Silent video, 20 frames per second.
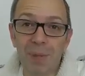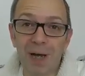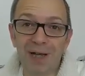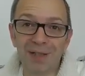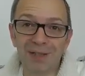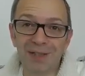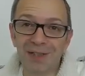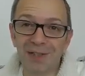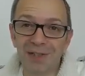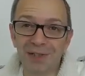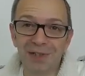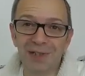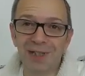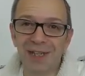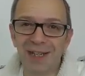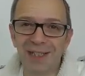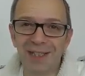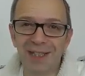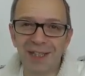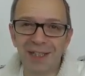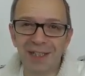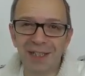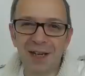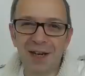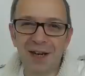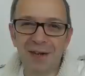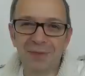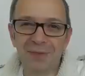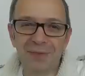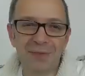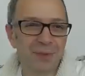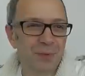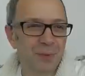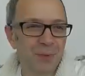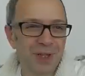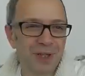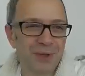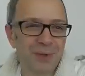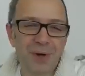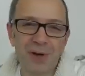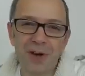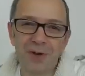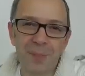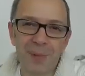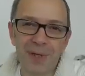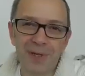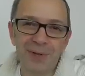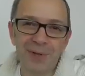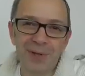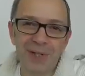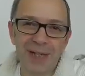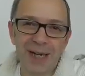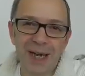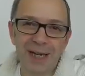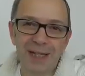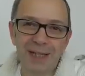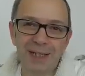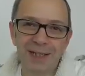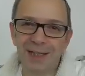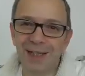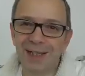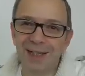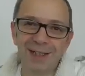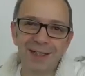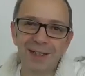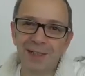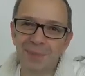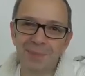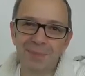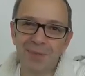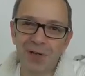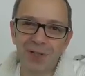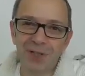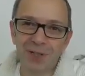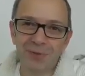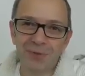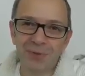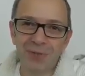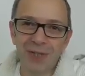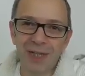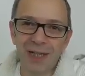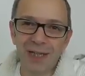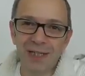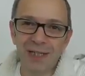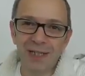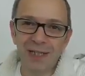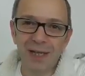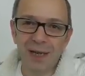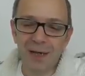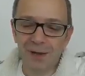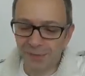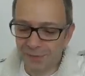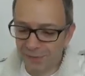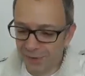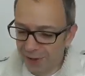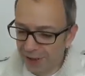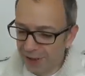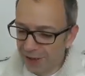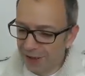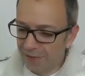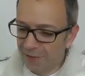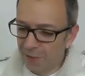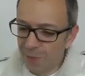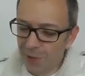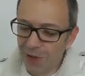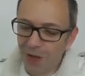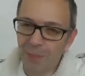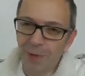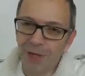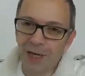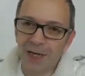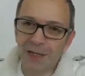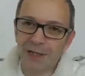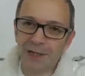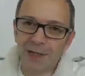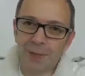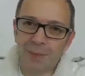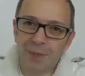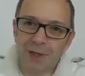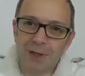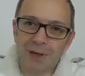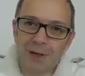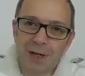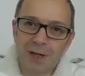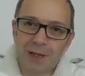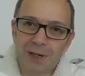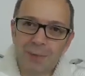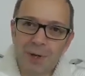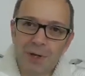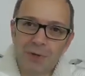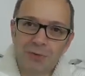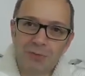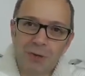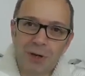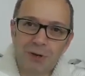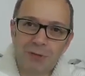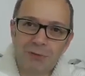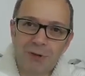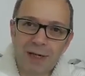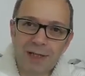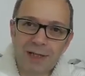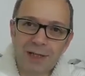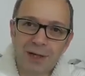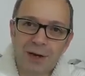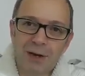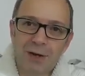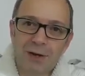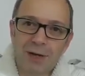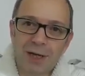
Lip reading: But is it enough? Well, I've been looking at it and I don't think it is enough. If you put it up against something like the Motorola Razr